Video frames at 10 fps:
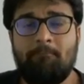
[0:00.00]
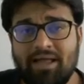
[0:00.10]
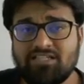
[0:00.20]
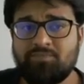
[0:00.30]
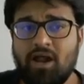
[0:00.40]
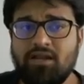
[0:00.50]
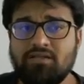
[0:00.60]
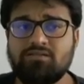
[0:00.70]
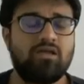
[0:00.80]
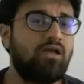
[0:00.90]
best part
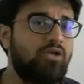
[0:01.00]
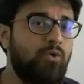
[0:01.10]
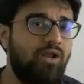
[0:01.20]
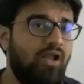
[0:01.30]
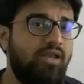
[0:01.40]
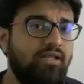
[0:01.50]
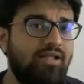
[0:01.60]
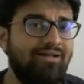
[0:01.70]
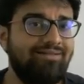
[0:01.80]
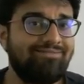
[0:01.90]
is you are learning
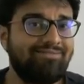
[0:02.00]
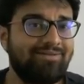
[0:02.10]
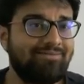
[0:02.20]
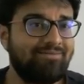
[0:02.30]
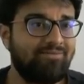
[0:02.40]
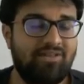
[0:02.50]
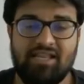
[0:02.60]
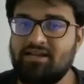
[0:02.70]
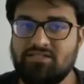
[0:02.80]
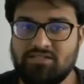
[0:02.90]
the
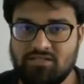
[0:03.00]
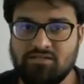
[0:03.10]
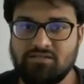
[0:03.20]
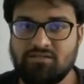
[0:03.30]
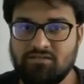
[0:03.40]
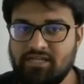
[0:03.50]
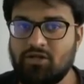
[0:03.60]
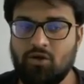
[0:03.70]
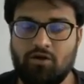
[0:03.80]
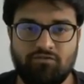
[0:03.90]
latest
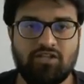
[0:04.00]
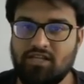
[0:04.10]
techno of the